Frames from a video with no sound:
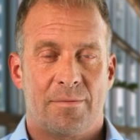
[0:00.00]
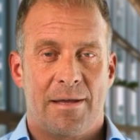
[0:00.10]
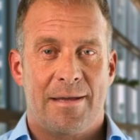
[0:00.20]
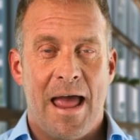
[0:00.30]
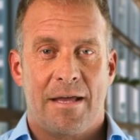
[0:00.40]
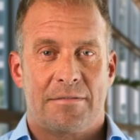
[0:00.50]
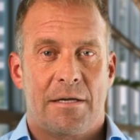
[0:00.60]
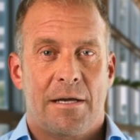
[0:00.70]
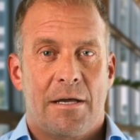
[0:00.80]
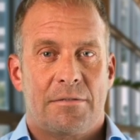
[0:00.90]
Next,
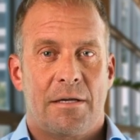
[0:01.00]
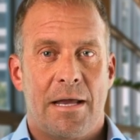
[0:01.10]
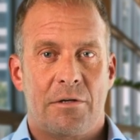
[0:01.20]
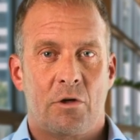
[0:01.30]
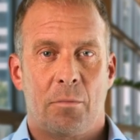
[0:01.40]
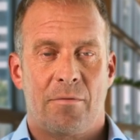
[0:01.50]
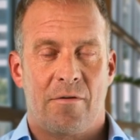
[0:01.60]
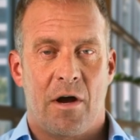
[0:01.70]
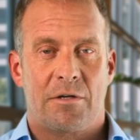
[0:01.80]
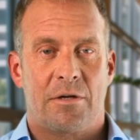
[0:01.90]
select your
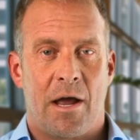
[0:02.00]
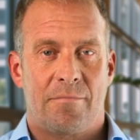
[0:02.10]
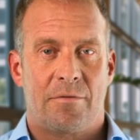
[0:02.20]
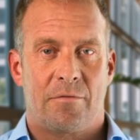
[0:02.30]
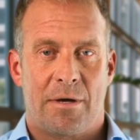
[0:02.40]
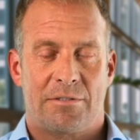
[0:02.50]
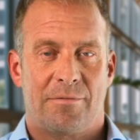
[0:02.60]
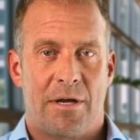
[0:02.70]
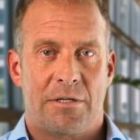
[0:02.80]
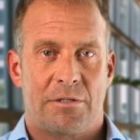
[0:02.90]
preferred time for the
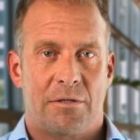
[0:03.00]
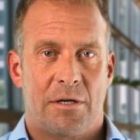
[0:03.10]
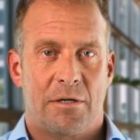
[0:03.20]
reservation.